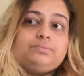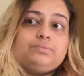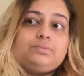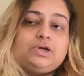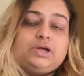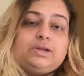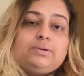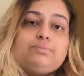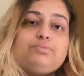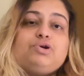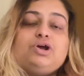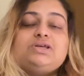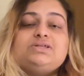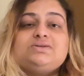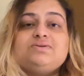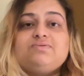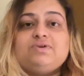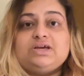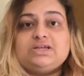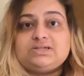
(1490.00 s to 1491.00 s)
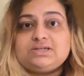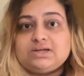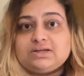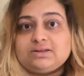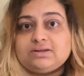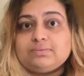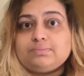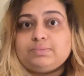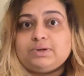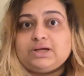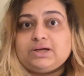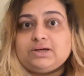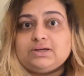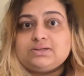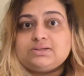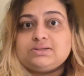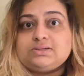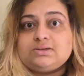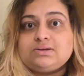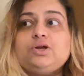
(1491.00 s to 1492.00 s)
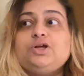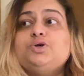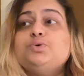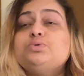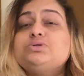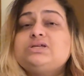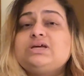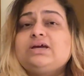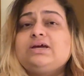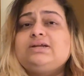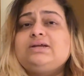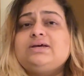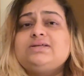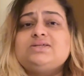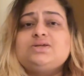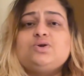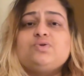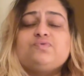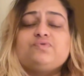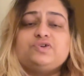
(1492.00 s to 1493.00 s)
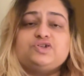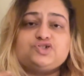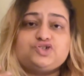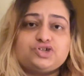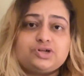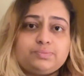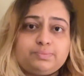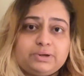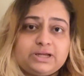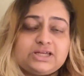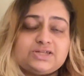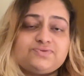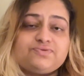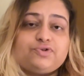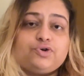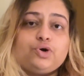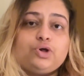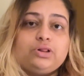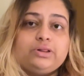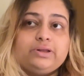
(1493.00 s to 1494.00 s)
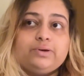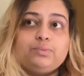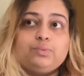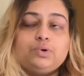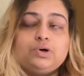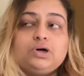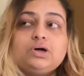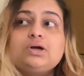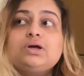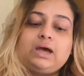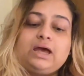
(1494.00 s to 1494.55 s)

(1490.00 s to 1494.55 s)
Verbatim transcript: in preservating the place, using it as an official place for all their work.